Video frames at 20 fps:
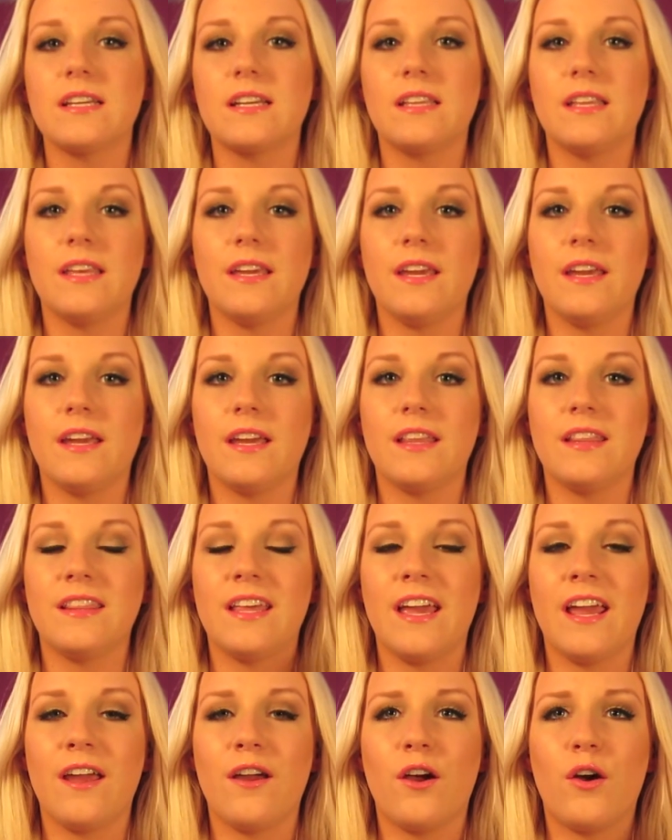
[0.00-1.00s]
Basically,
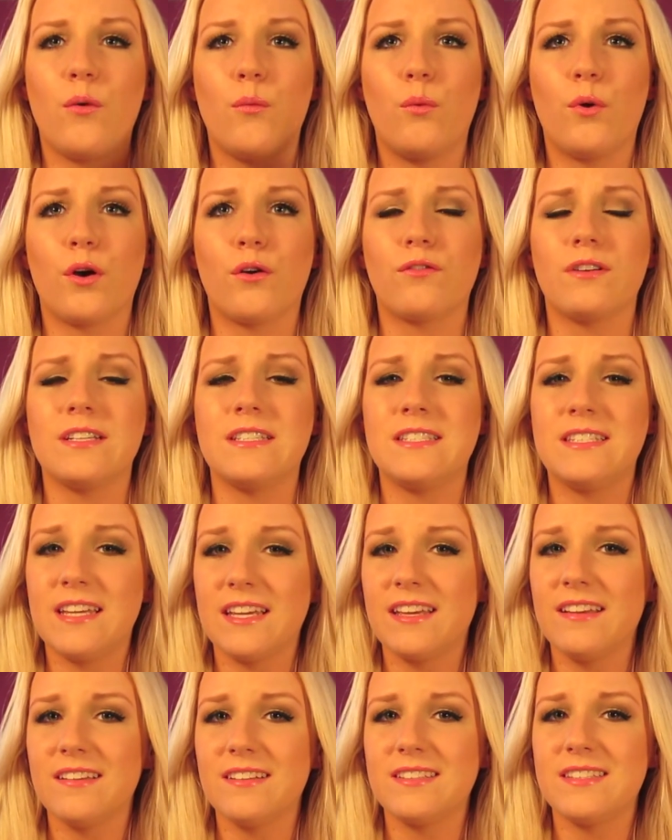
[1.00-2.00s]
they were
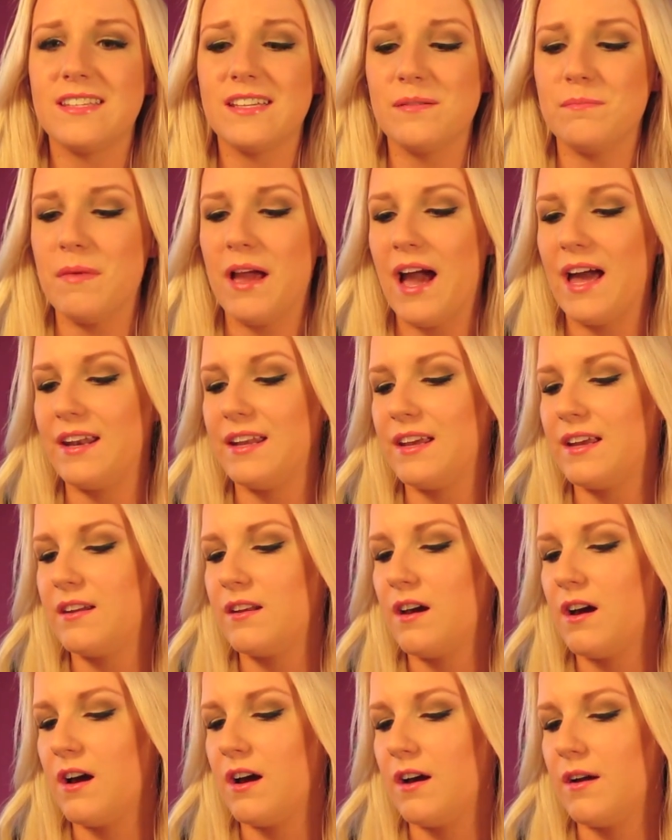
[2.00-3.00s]
ridiculously matted.
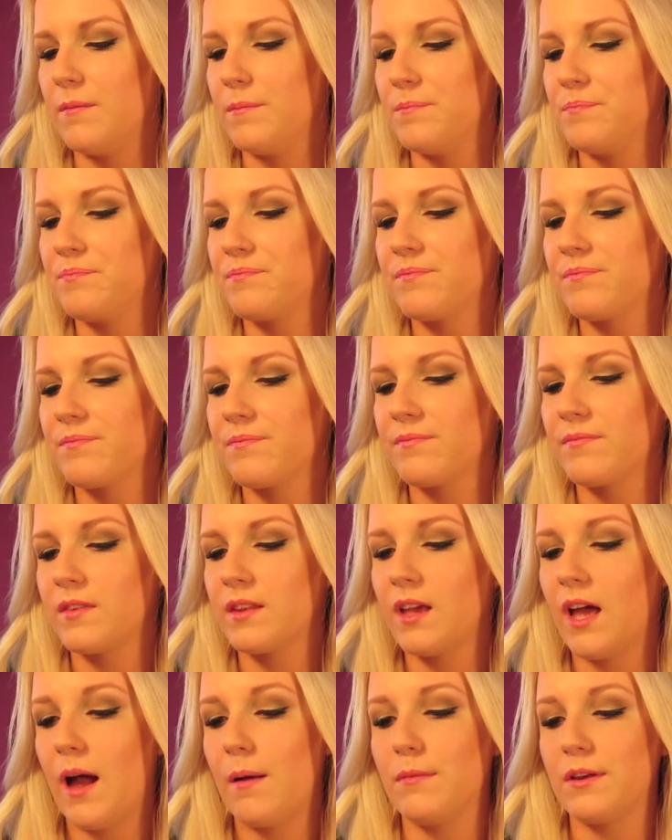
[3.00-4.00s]
I'm
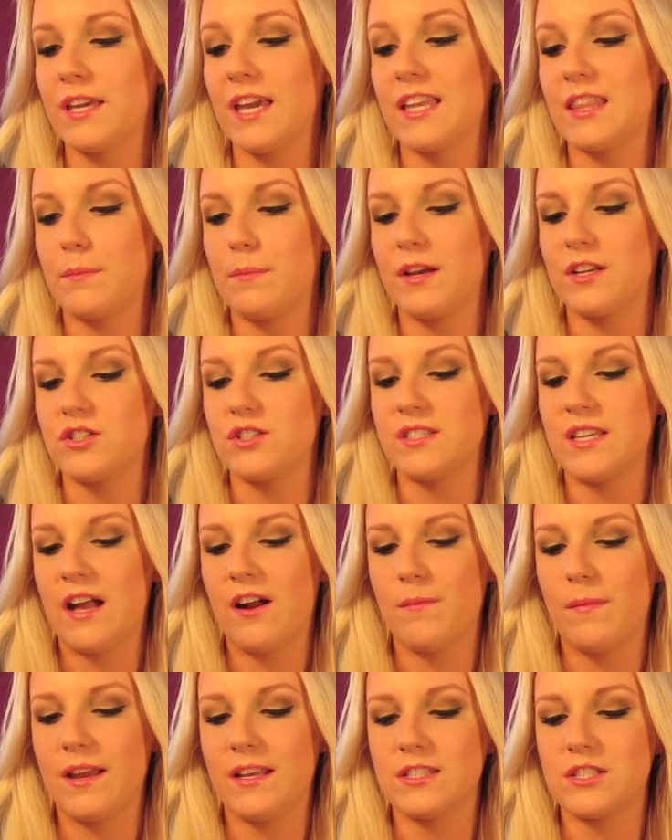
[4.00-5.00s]
looking at the pictures now
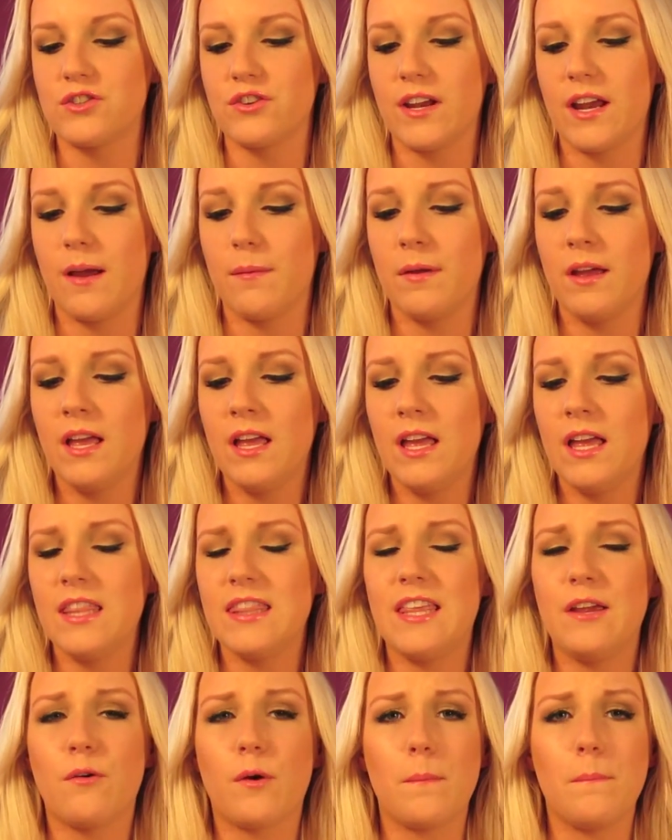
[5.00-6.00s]
on my Instagram.
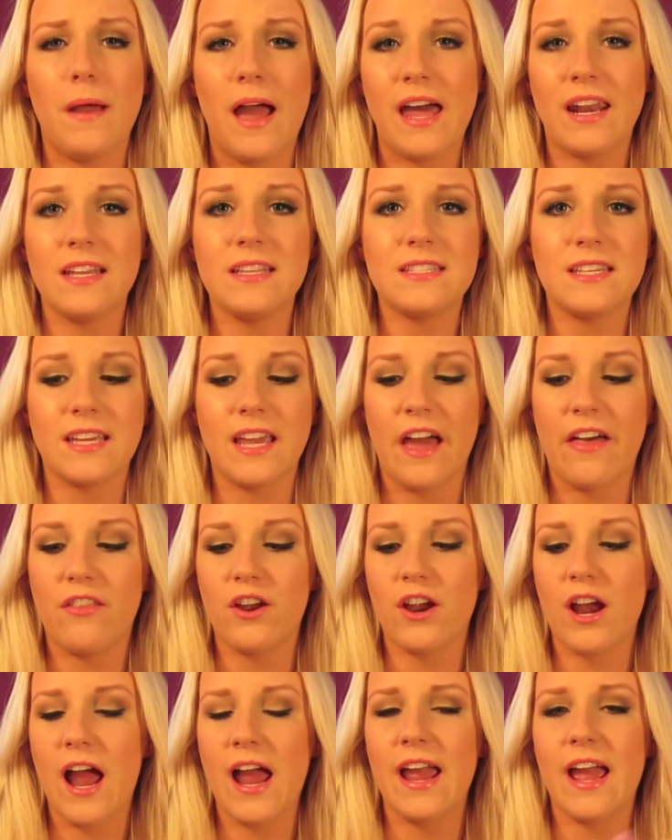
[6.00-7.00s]
They were matted
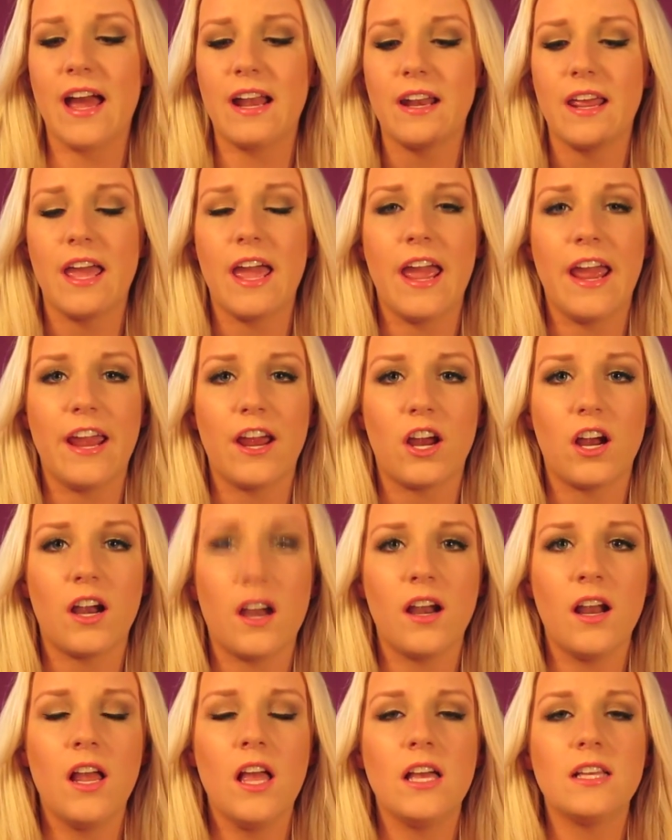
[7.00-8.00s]
together. I had
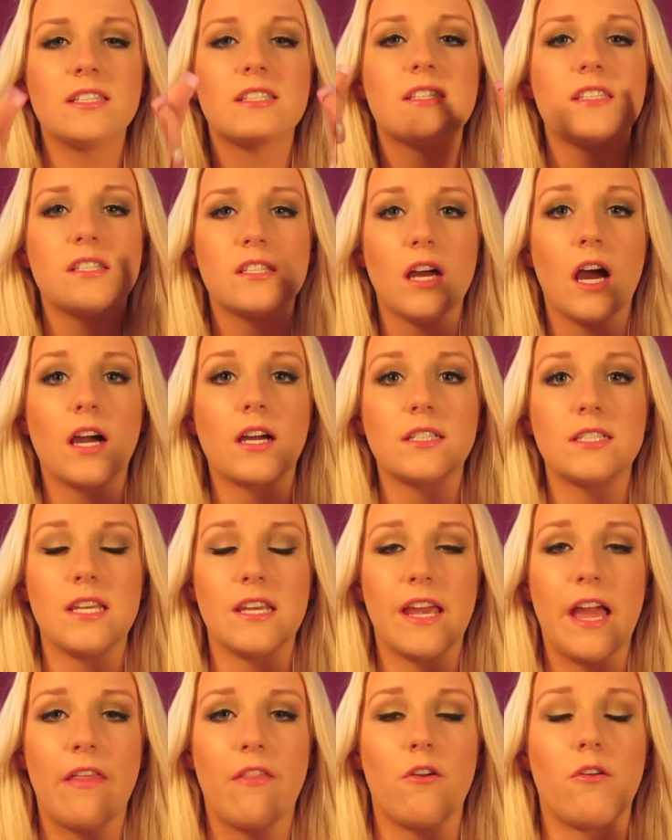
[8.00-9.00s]
hair stuck
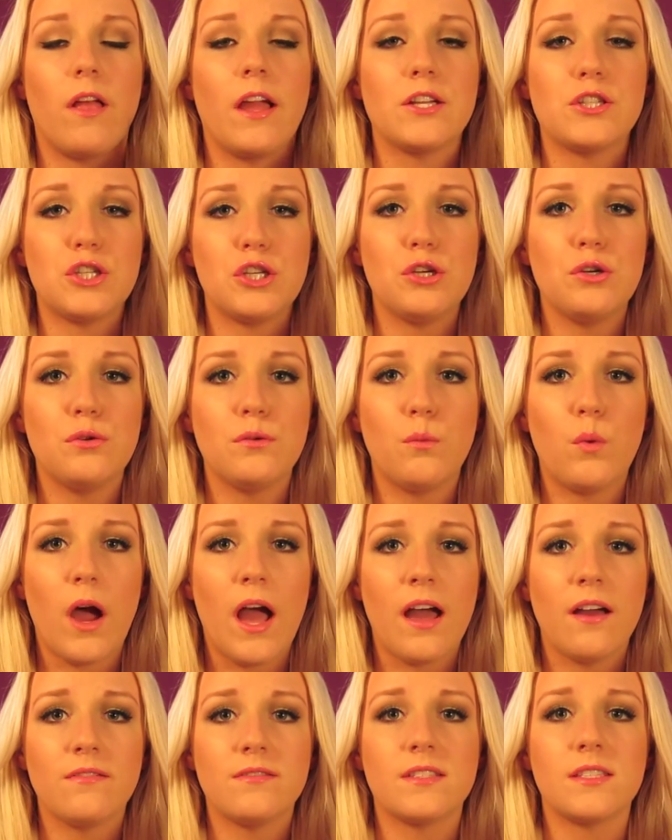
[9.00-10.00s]
together, like 2
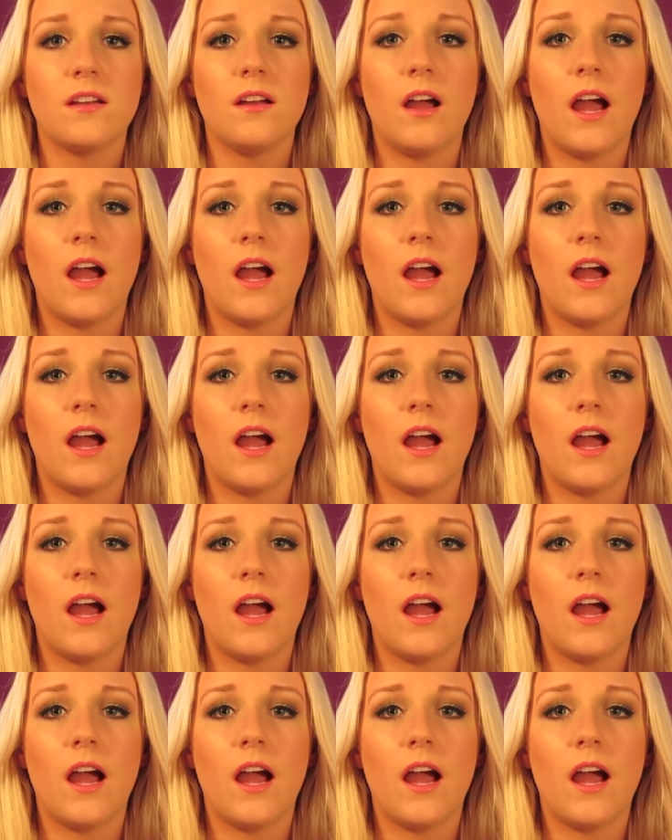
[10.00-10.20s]
wefts.